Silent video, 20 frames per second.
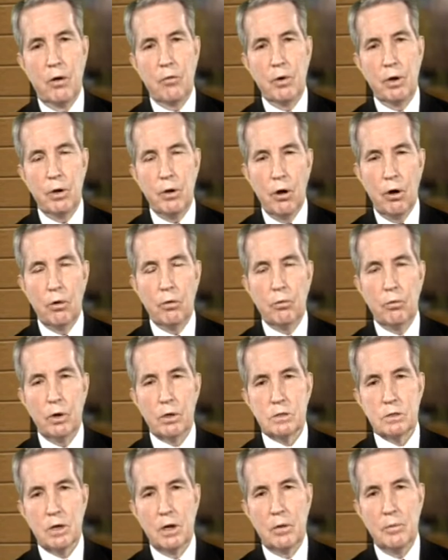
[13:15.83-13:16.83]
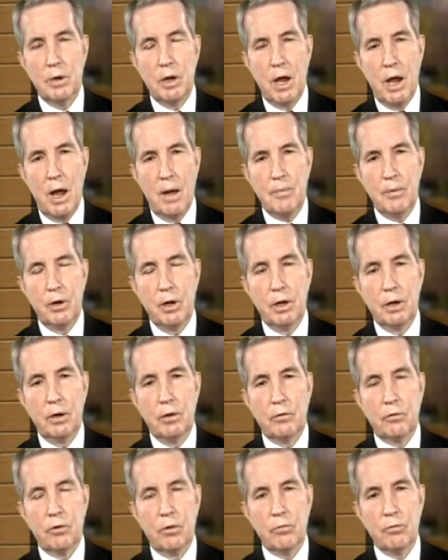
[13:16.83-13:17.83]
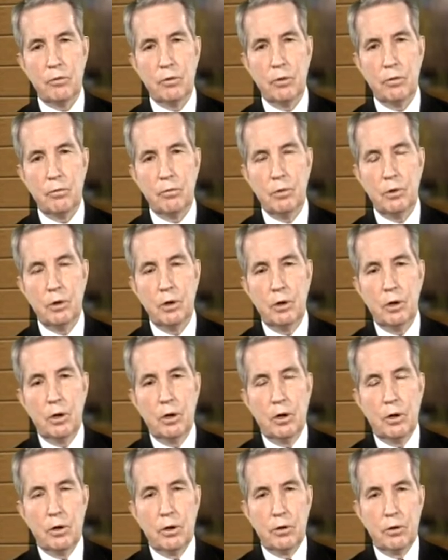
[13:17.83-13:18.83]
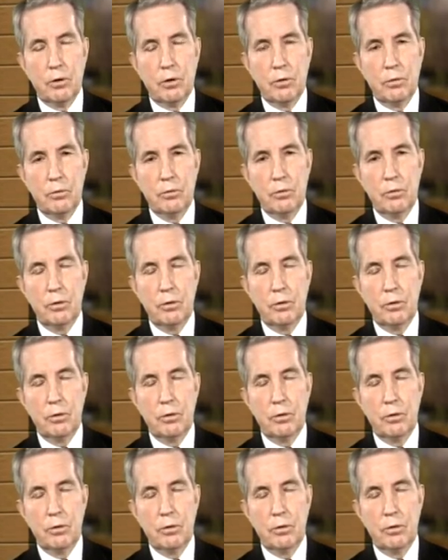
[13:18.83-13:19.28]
We know what's going to be happening in terms of,